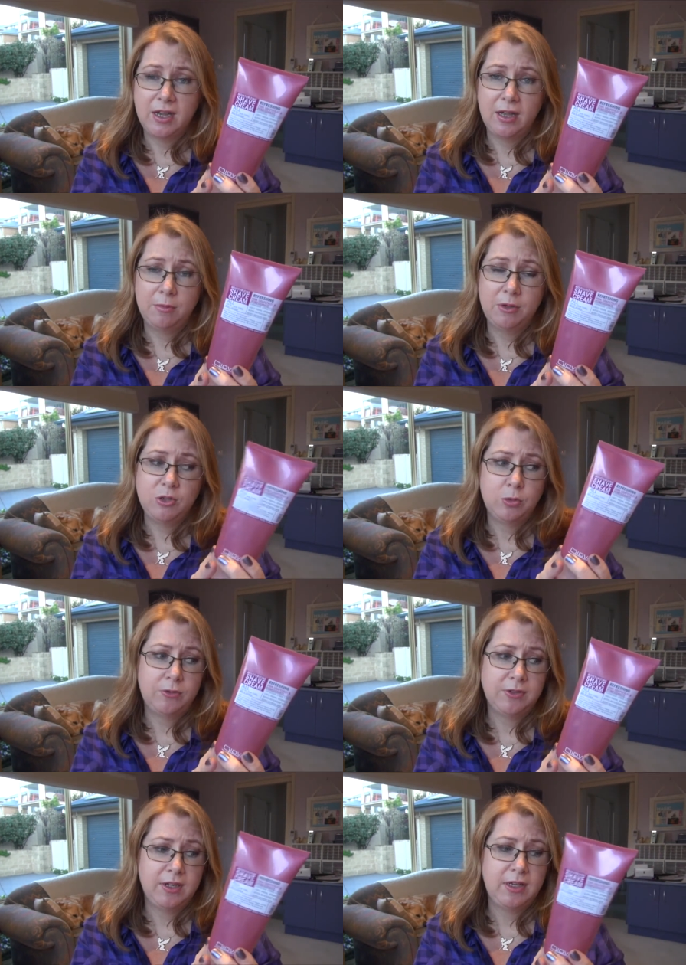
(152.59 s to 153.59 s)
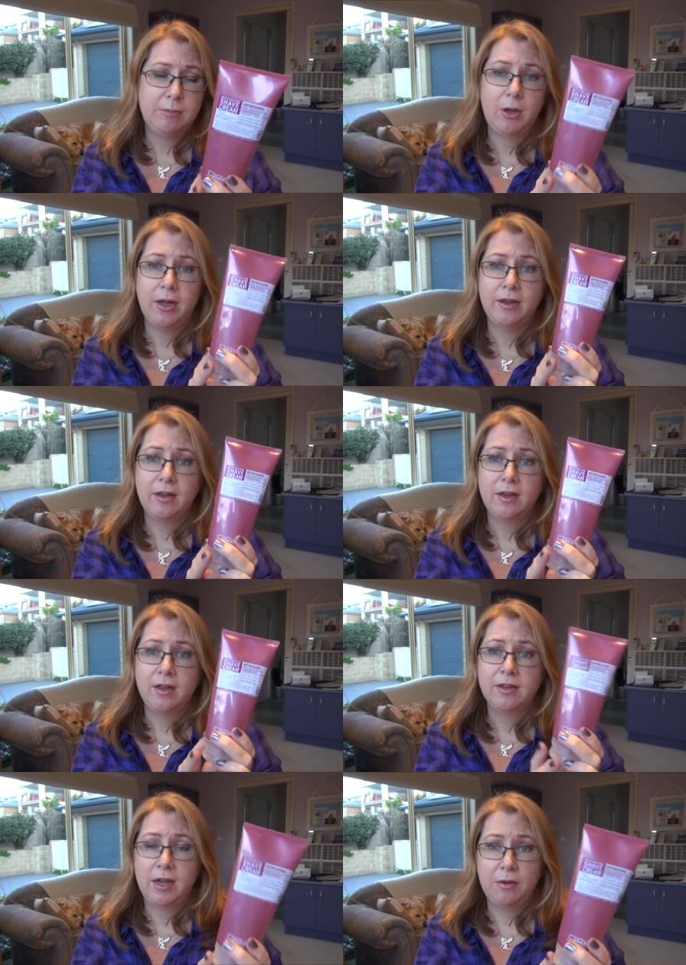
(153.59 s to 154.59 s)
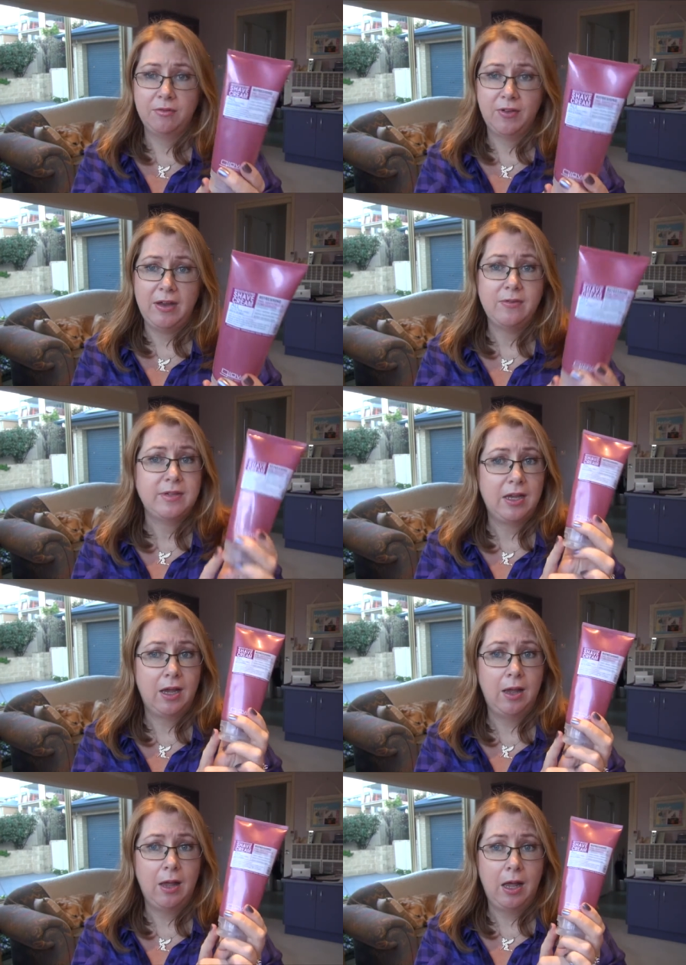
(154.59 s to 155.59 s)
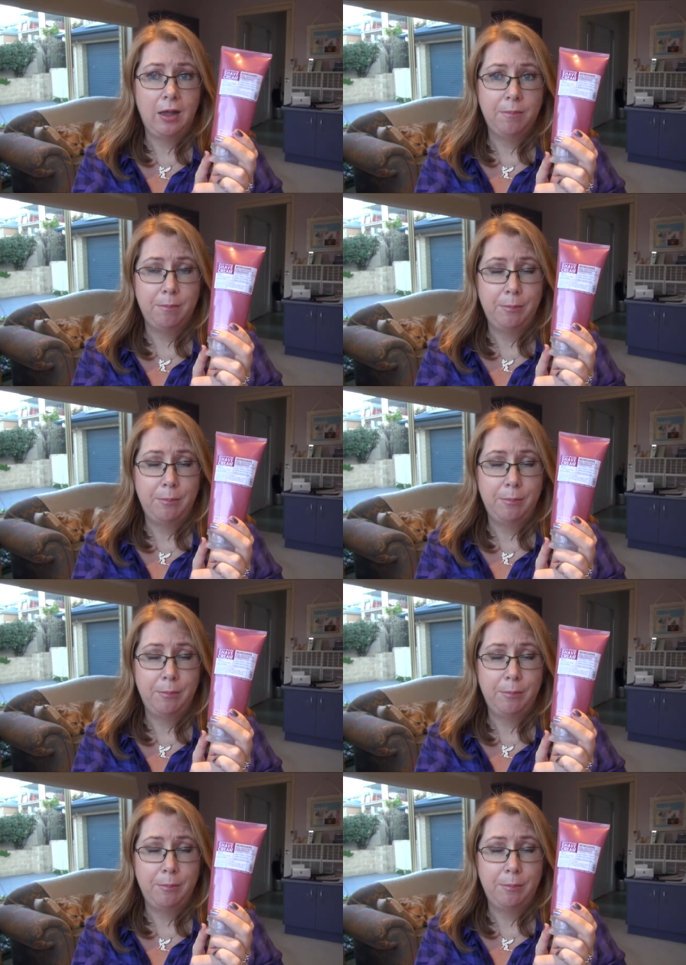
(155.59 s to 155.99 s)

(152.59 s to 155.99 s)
um, as you will have seen in my current favourites, uh, uh,